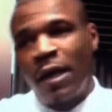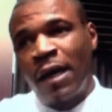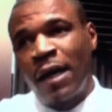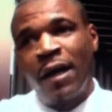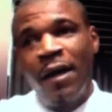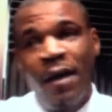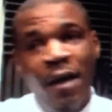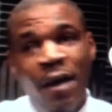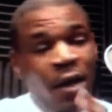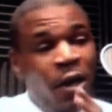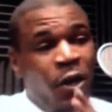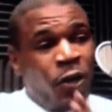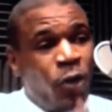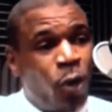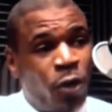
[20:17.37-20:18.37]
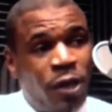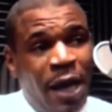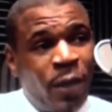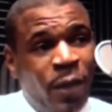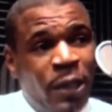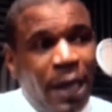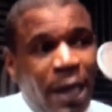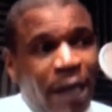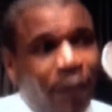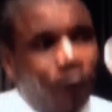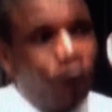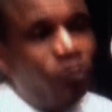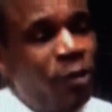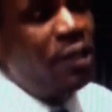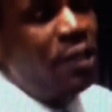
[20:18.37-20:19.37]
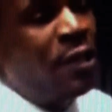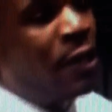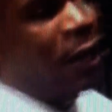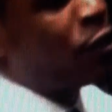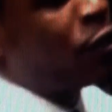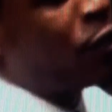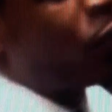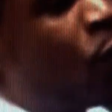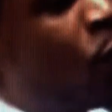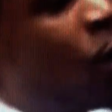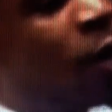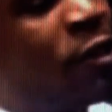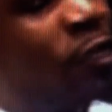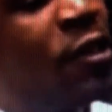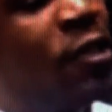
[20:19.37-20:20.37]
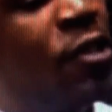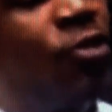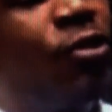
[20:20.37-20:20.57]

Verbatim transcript: Uh, North Hollywood, California, in the NoHo Arts